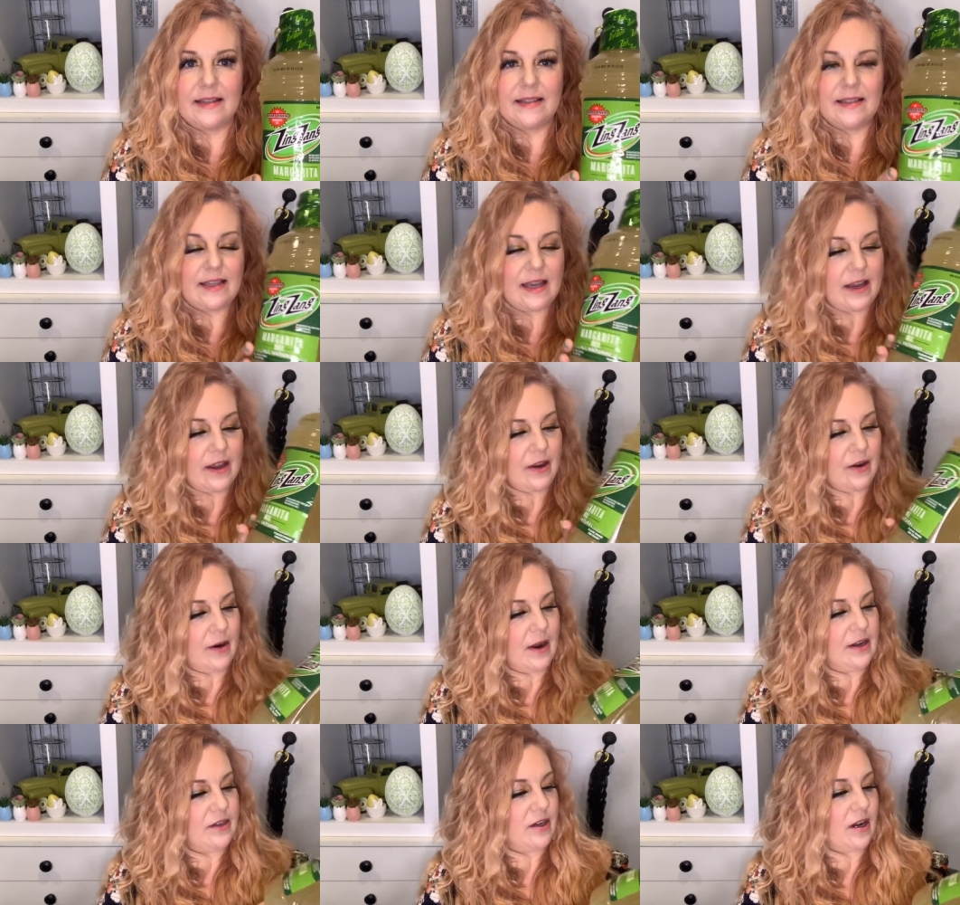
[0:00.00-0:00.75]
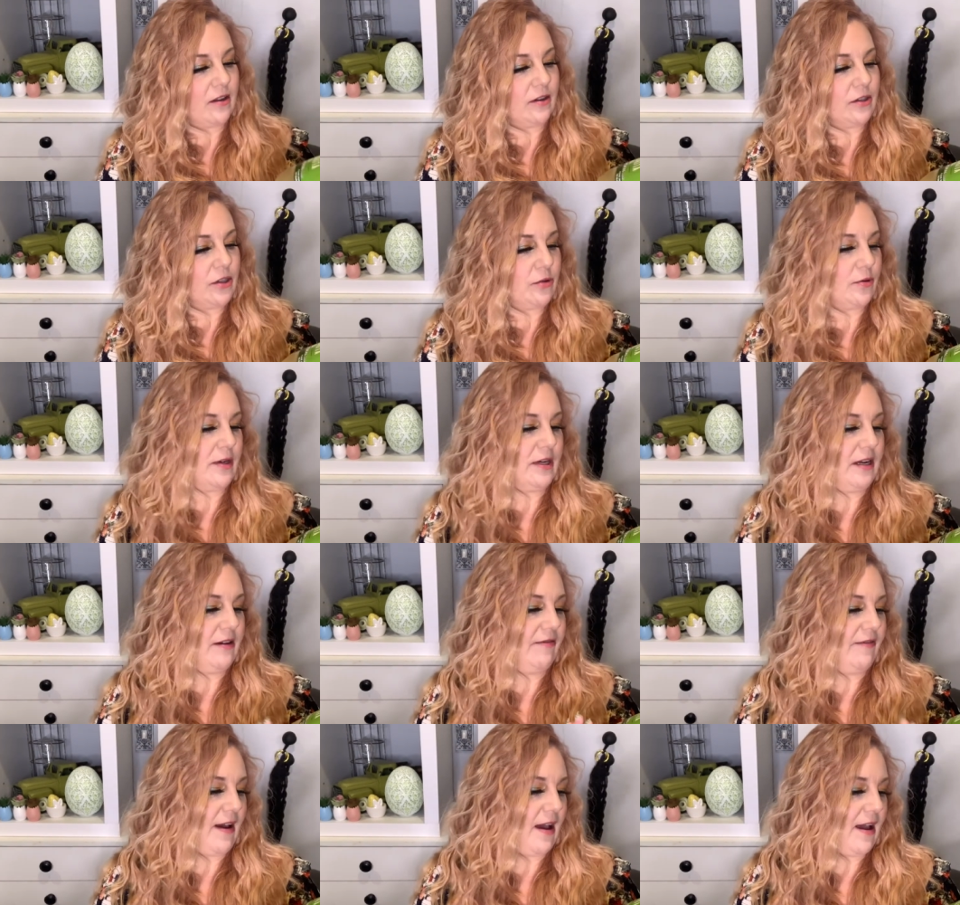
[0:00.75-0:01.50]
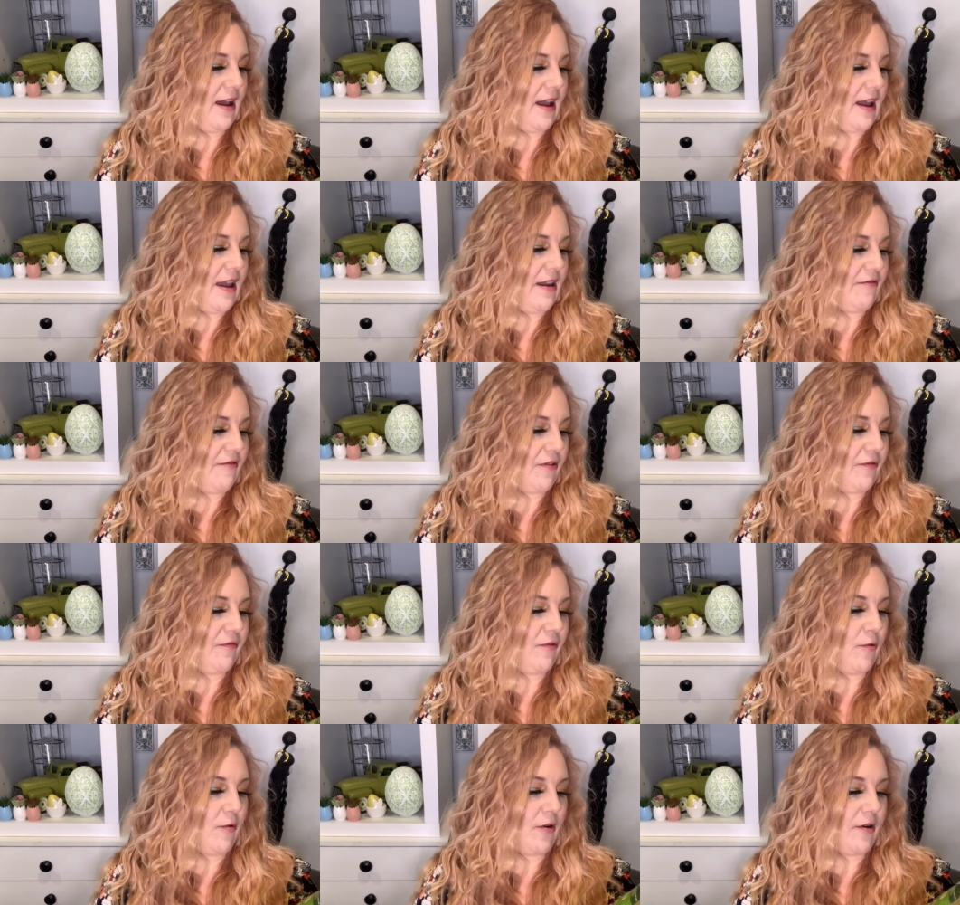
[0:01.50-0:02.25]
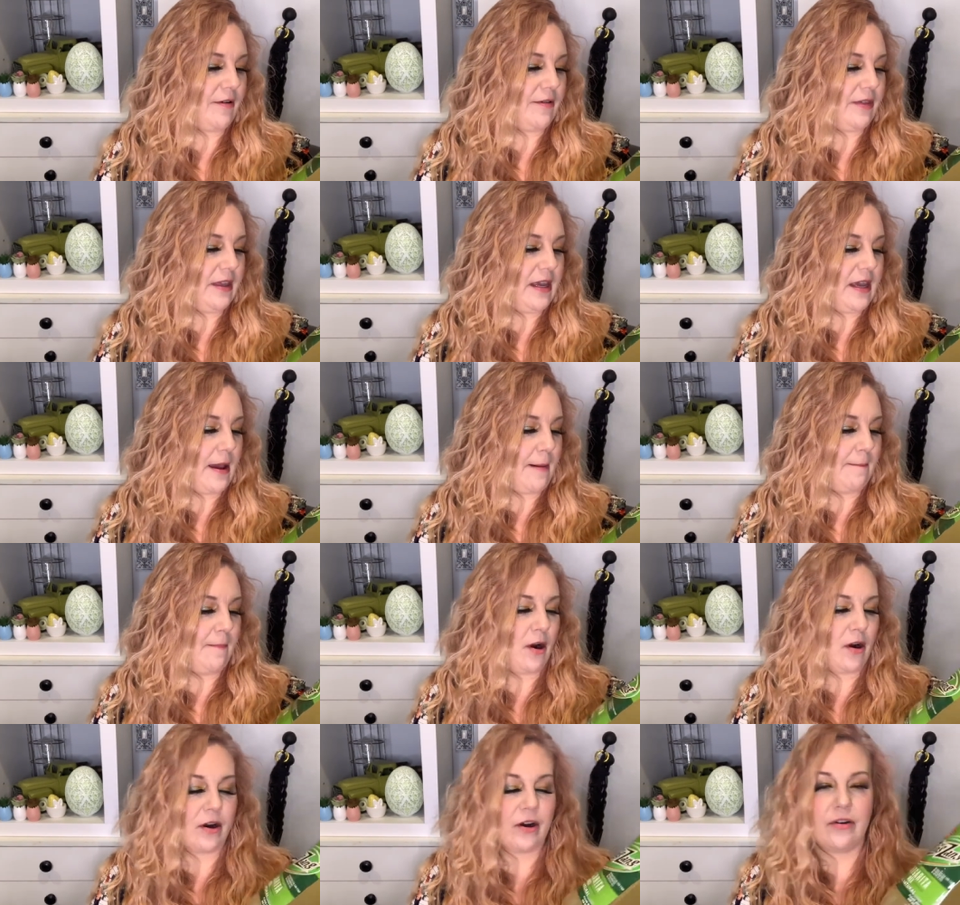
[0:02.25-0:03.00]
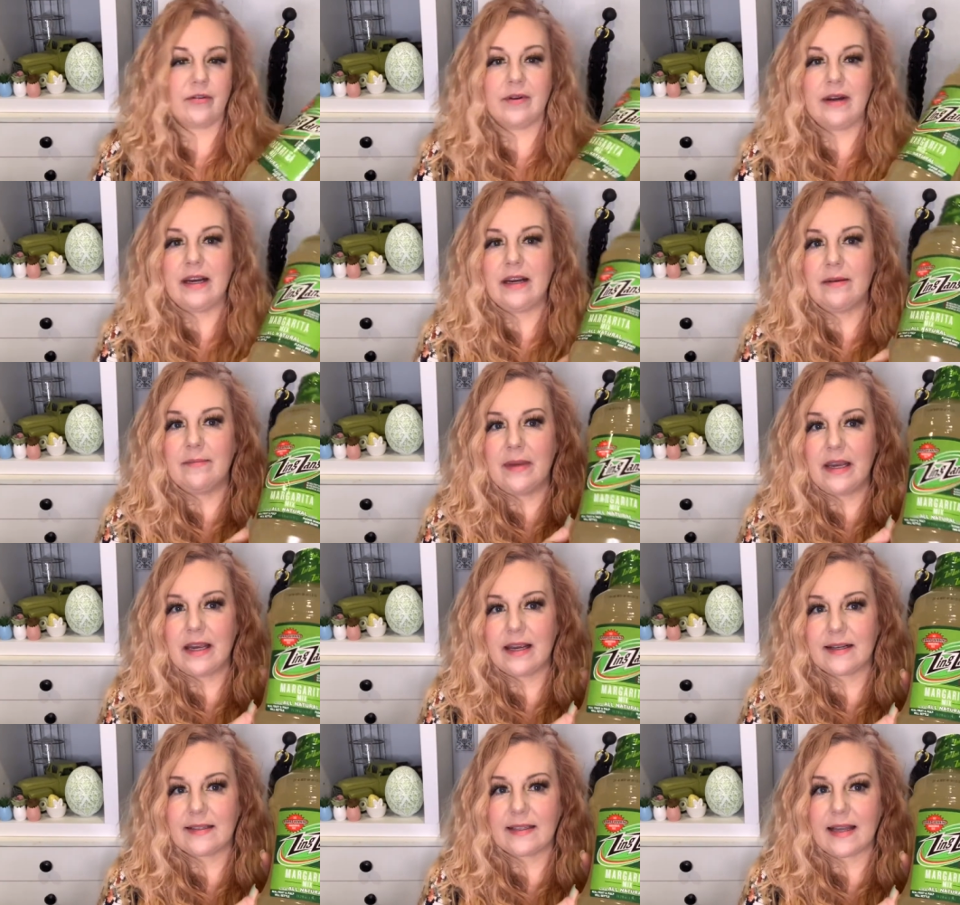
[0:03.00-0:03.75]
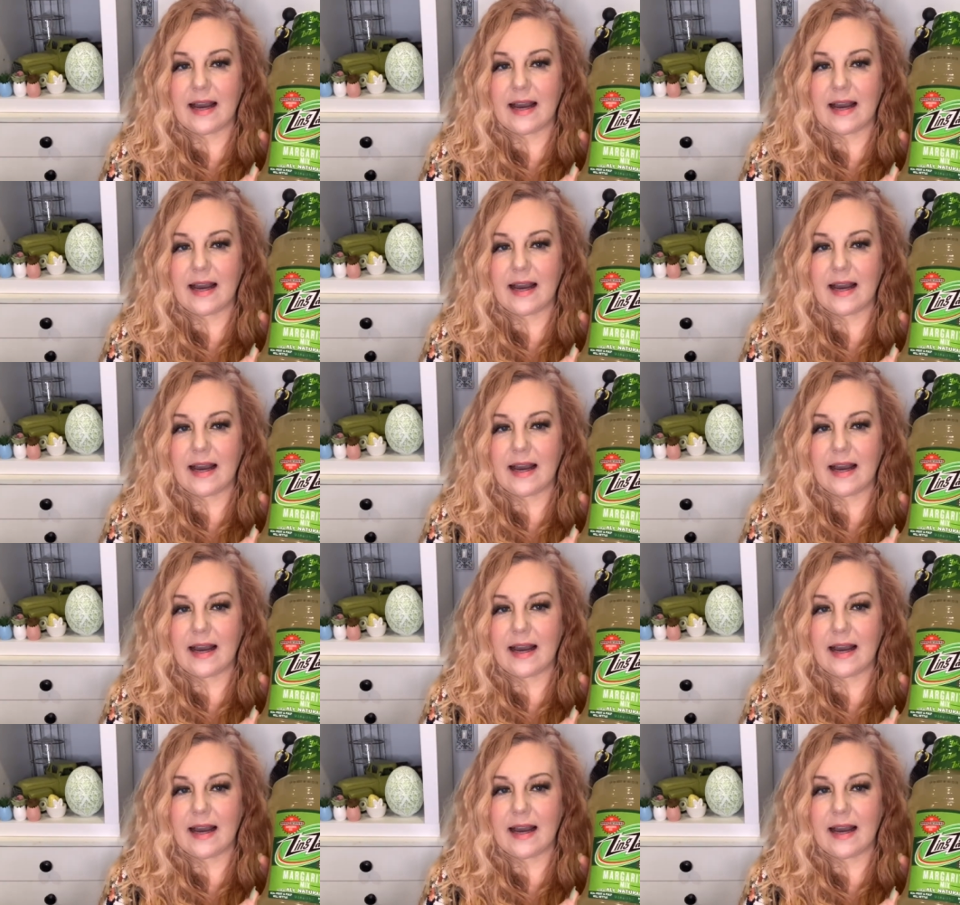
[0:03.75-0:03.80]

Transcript: So $1.25 for the margarita mix.